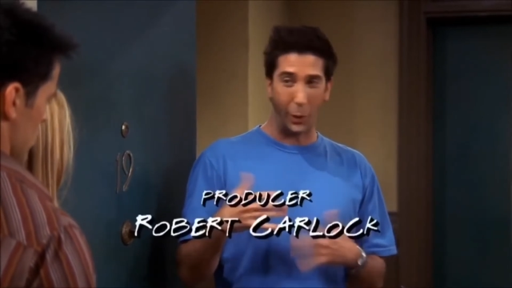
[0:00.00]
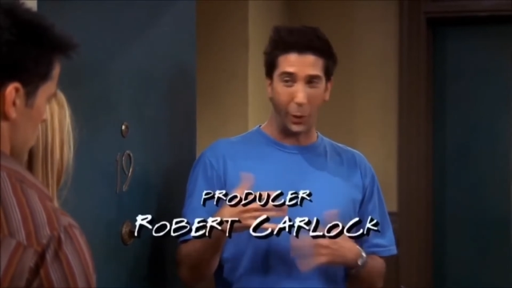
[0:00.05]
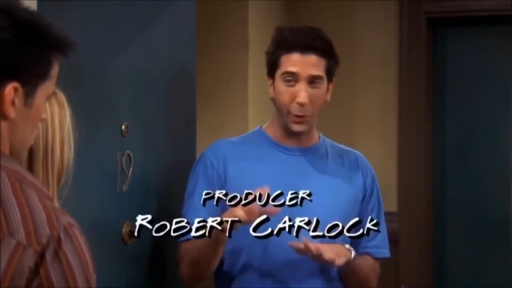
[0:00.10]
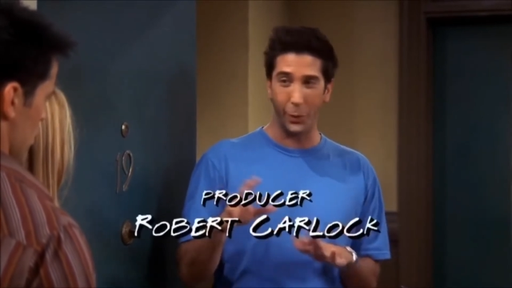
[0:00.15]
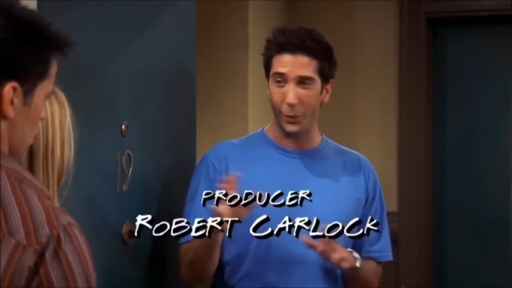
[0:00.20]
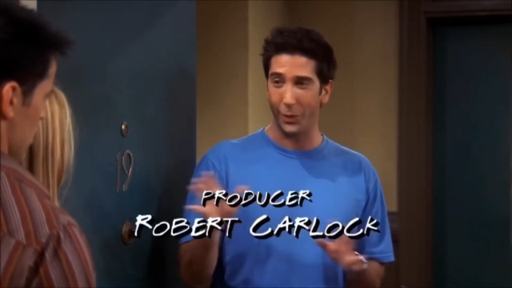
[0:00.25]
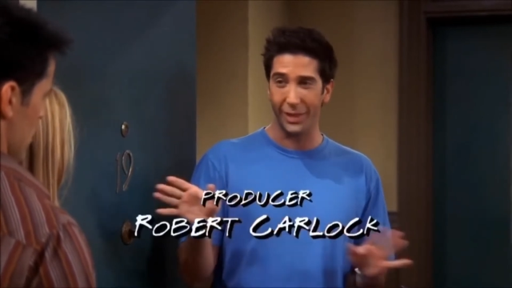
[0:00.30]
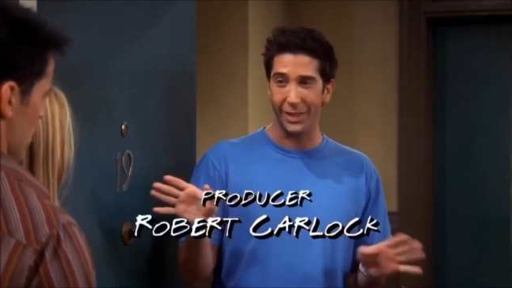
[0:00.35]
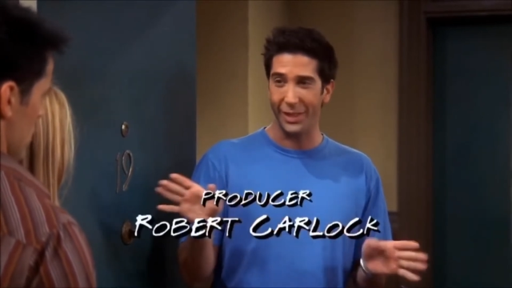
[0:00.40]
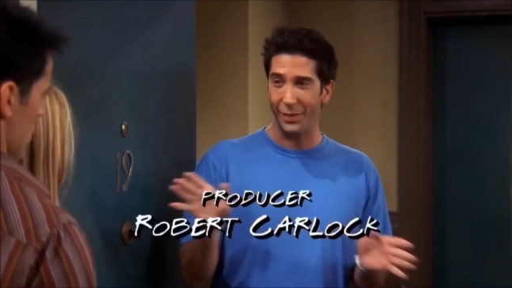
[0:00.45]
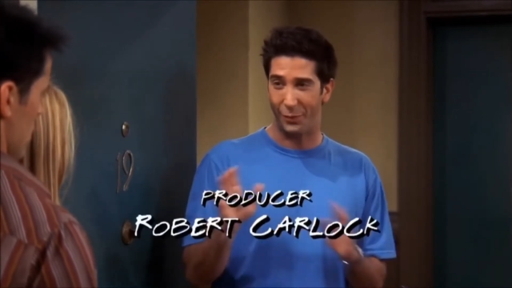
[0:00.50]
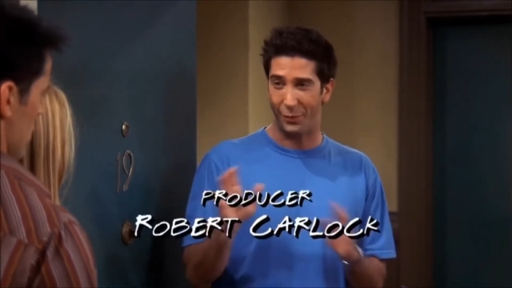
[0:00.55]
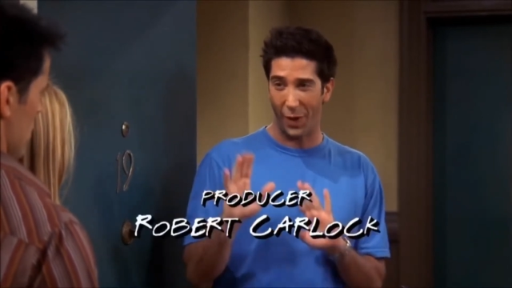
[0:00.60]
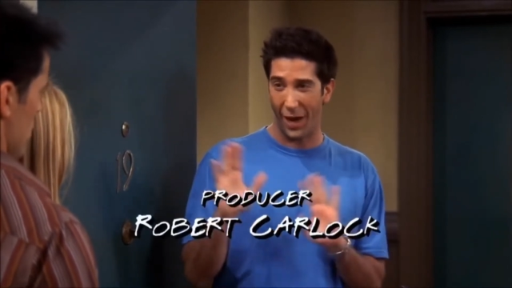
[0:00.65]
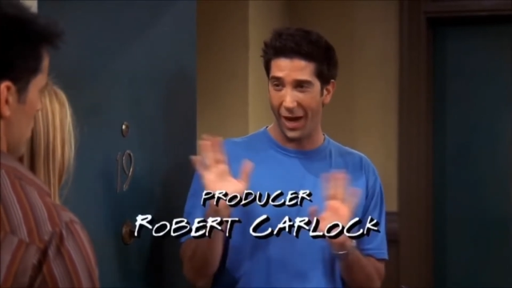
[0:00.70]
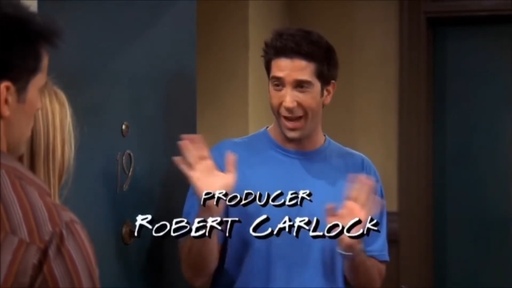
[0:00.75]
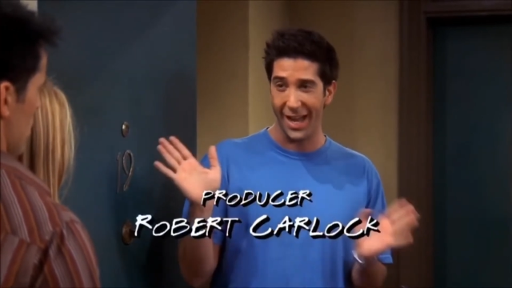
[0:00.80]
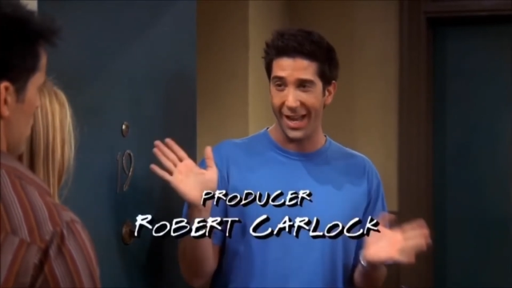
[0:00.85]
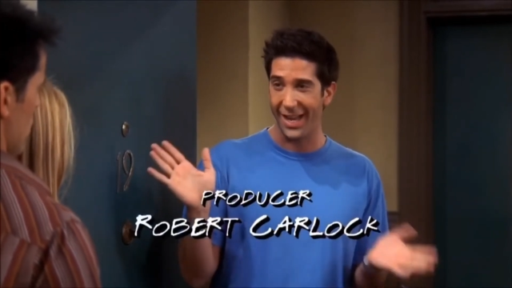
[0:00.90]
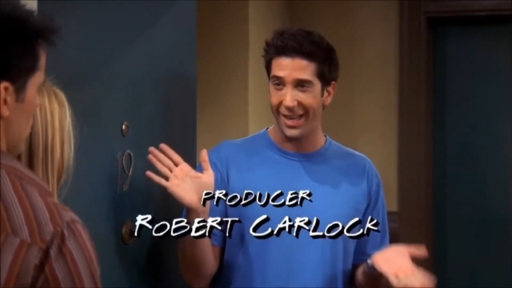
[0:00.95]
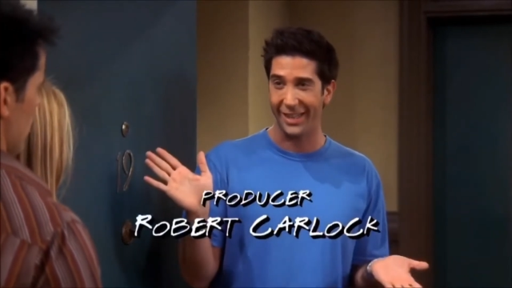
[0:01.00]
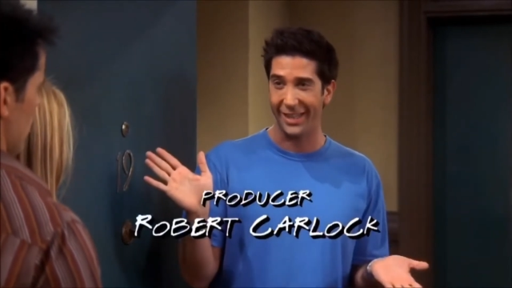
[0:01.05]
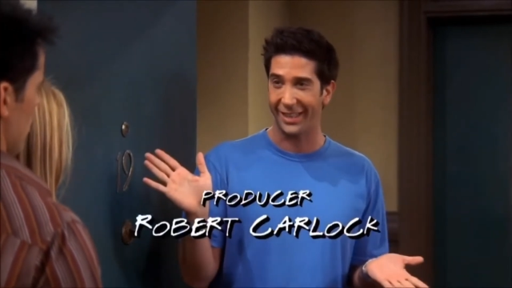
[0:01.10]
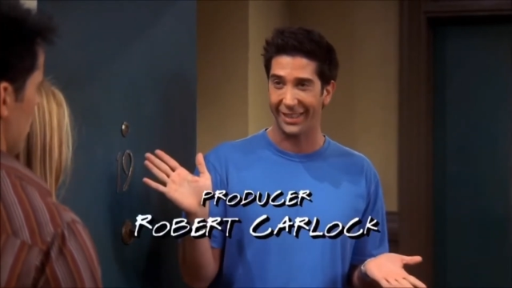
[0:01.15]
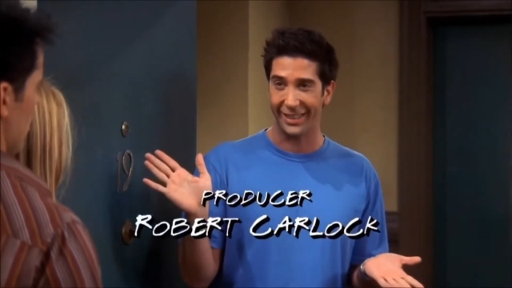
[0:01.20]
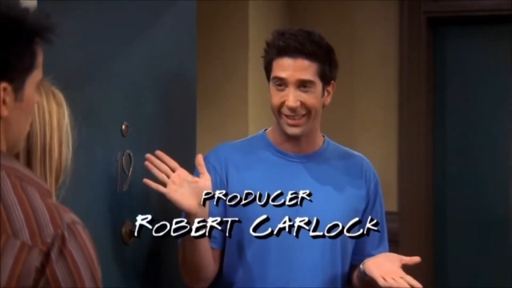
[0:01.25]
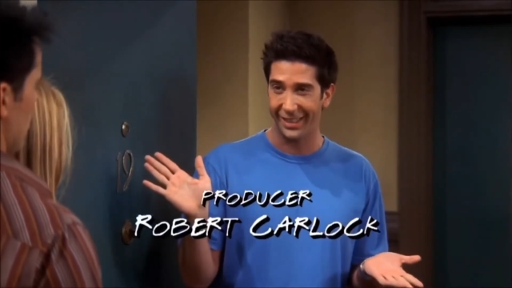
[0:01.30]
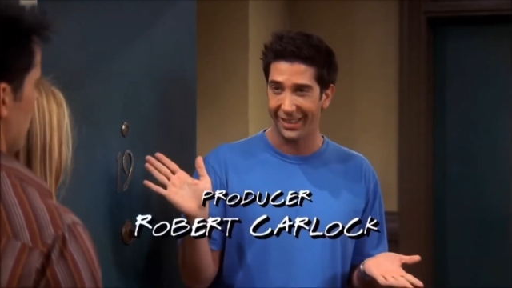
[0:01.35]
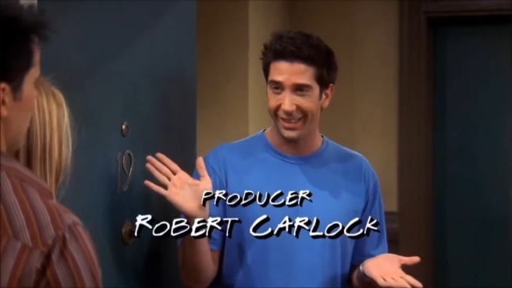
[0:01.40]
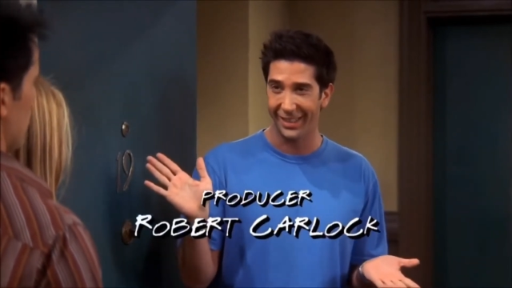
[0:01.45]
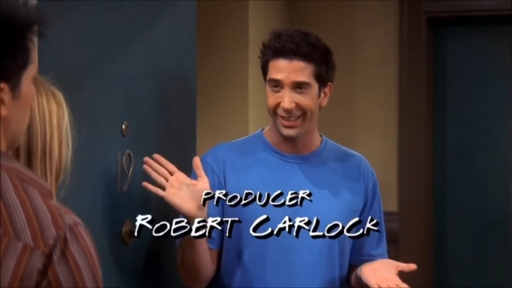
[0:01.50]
Totally fine.